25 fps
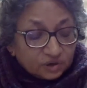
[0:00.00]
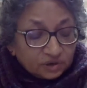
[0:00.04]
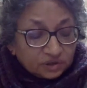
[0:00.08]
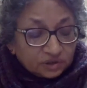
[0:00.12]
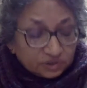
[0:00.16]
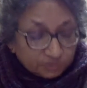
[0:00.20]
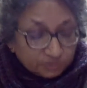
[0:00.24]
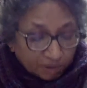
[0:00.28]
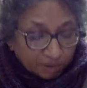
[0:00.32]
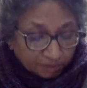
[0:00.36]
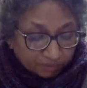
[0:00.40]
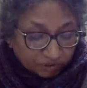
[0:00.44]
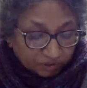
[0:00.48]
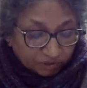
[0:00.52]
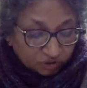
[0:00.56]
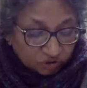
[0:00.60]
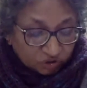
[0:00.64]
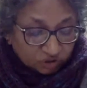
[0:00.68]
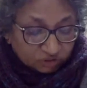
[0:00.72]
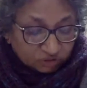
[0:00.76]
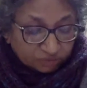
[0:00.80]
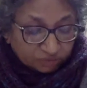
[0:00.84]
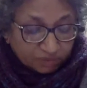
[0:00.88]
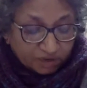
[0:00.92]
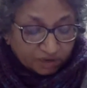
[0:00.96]
It's
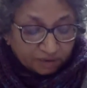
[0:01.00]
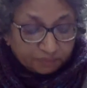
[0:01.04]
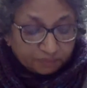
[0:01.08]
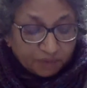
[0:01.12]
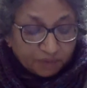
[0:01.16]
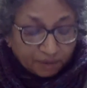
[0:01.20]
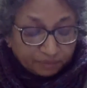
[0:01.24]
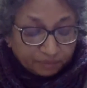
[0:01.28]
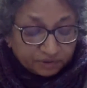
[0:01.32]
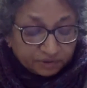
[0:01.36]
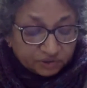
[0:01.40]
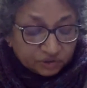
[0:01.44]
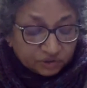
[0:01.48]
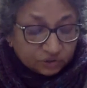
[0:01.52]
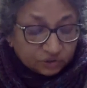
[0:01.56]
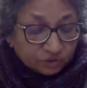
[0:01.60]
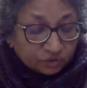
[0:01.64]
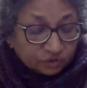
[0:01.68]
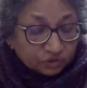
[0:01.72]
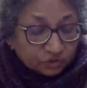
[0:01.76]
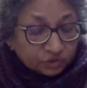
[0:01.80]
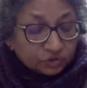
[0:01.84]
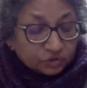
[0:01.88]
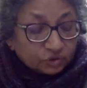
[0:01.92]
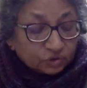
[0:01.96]
published by Papyrus
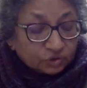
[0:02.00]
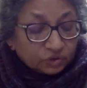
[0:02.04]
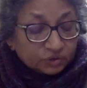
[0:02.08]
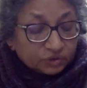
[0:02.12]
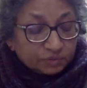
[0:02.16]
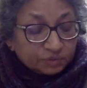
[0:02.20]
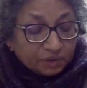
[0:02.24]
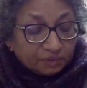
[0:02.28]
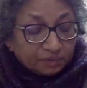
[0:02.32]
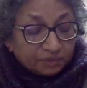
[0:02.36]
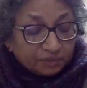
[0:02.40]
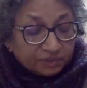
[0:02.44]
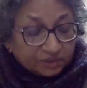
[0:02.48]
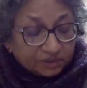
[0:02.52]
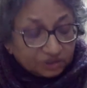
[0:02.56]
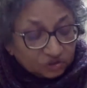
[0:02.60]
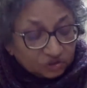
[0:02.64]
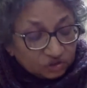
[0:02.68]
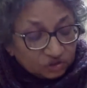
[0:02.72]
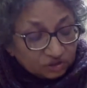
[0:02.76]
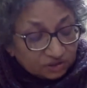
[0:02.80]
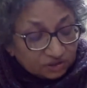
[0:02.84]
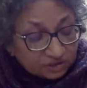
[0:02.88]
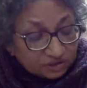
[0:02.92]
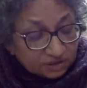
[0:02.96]
Scrolls
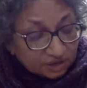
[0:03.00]
Publications,